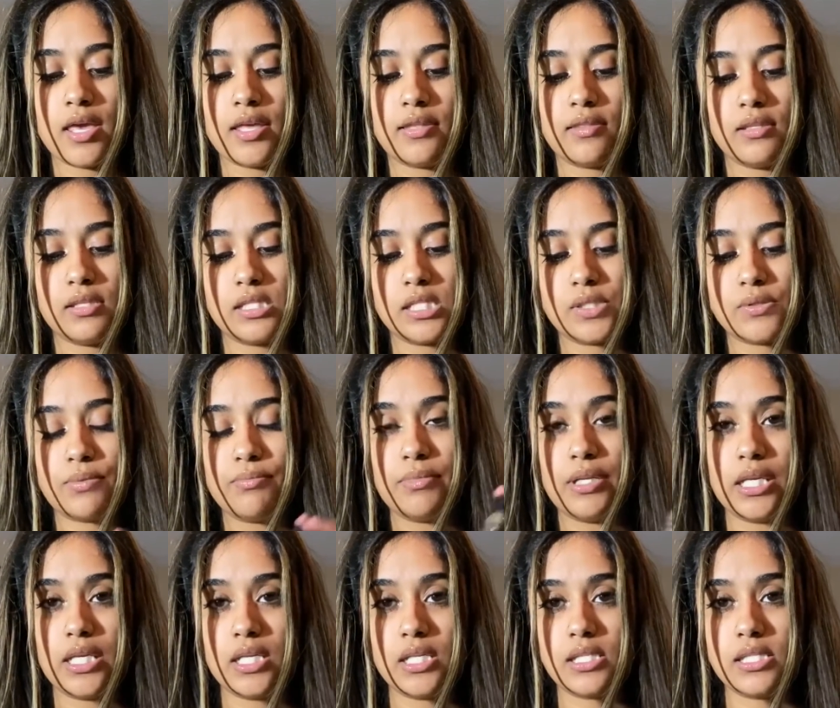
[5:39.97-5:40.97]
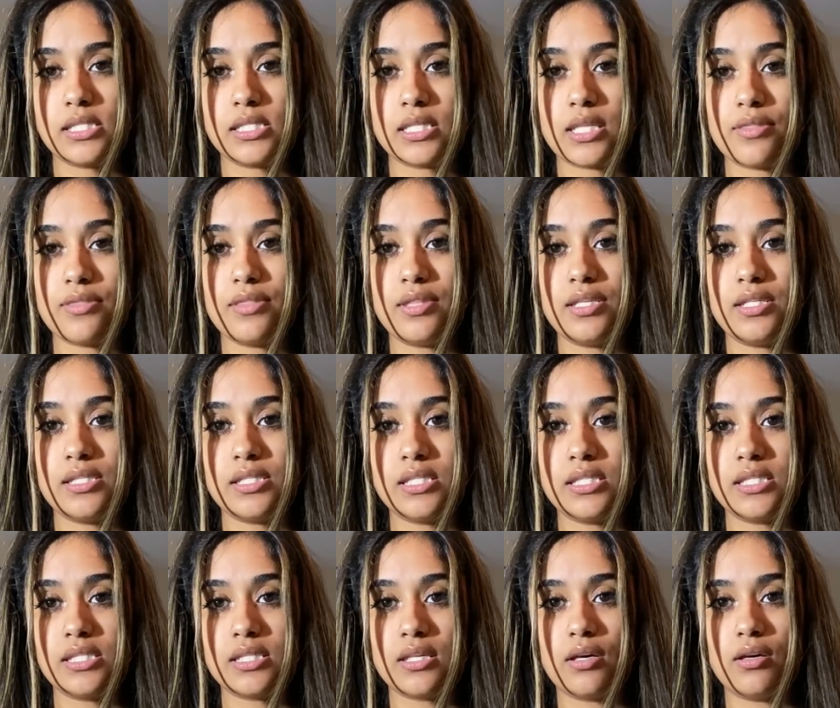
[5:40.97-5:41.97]
This is from NYX. This
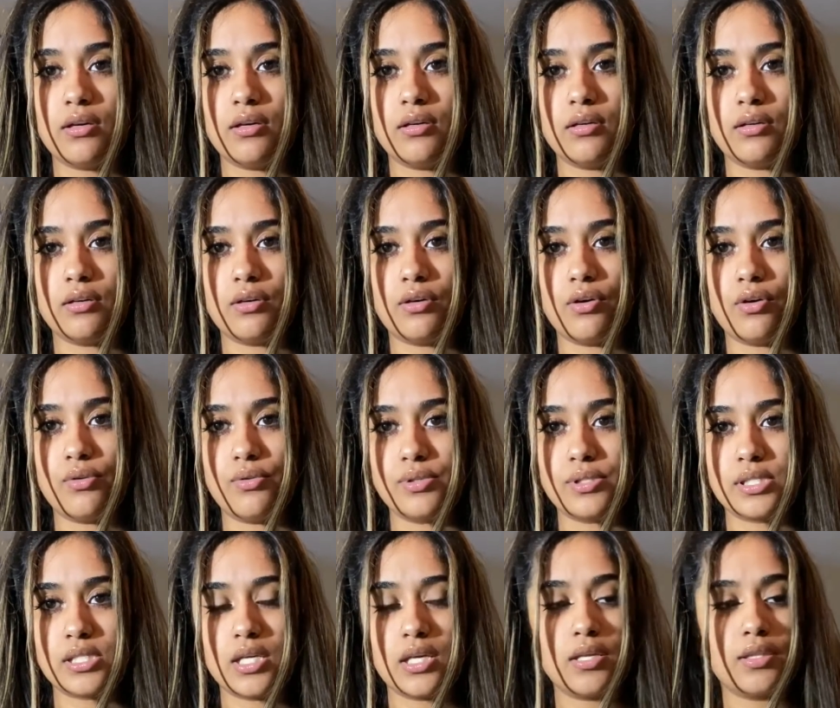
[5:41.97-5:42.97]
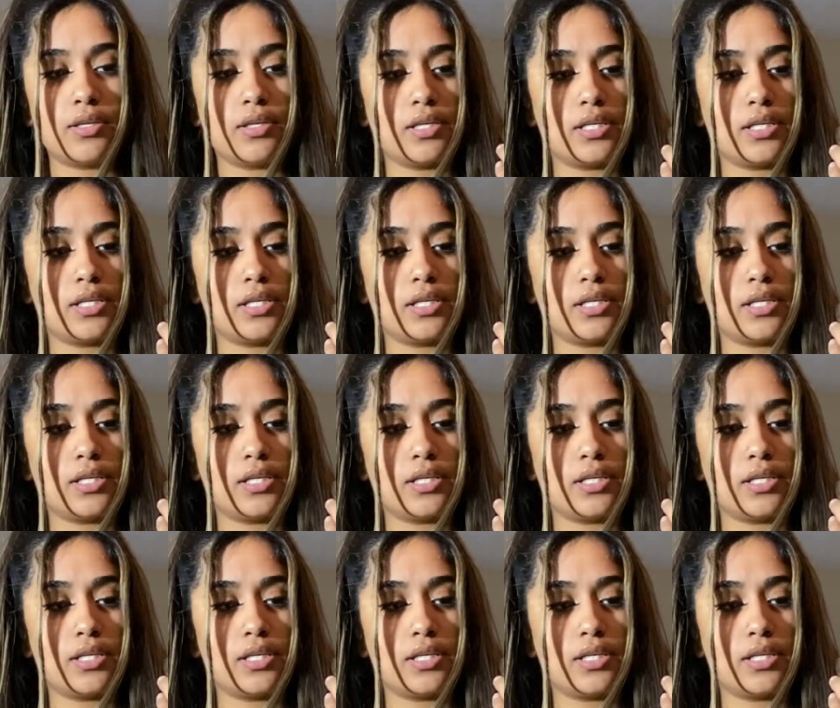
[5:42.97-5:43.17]
is a gold color.